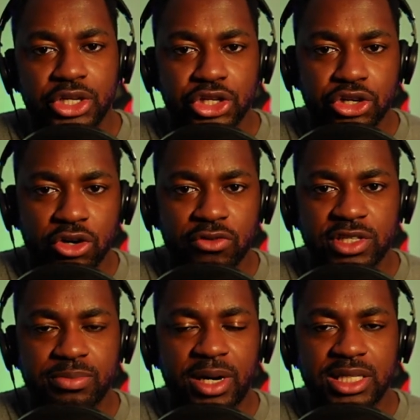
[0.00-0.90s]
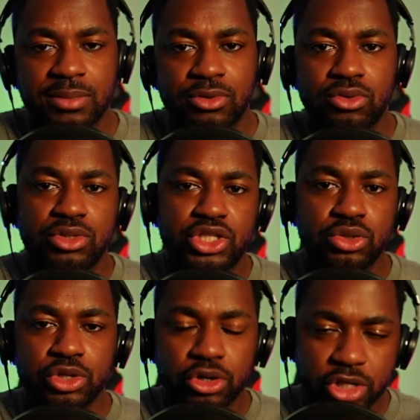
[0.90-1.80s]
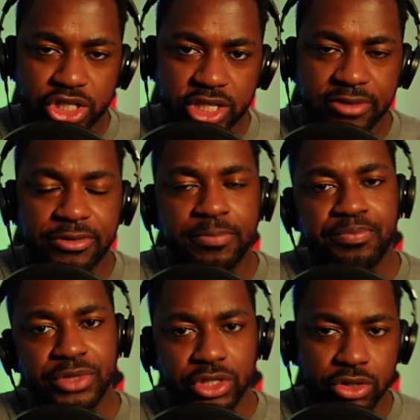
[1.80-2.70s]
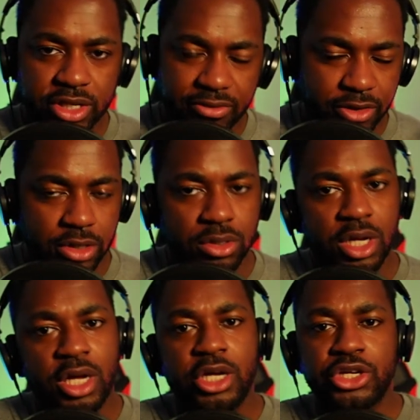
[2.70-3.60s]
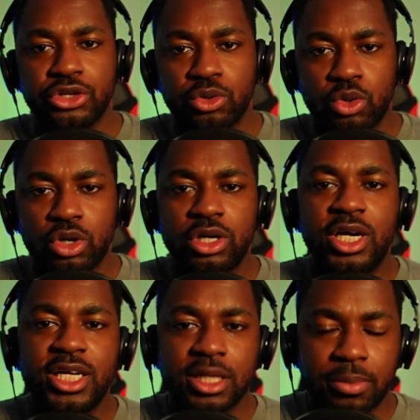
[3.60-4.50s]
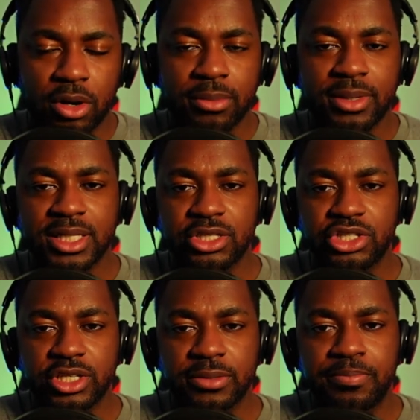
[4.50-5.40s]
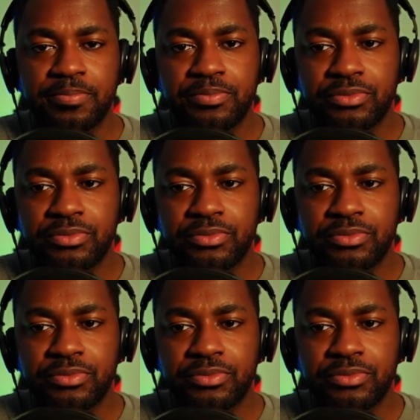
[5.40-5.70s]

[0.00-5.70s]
You're responsible to your chief, your divo, your department leadership,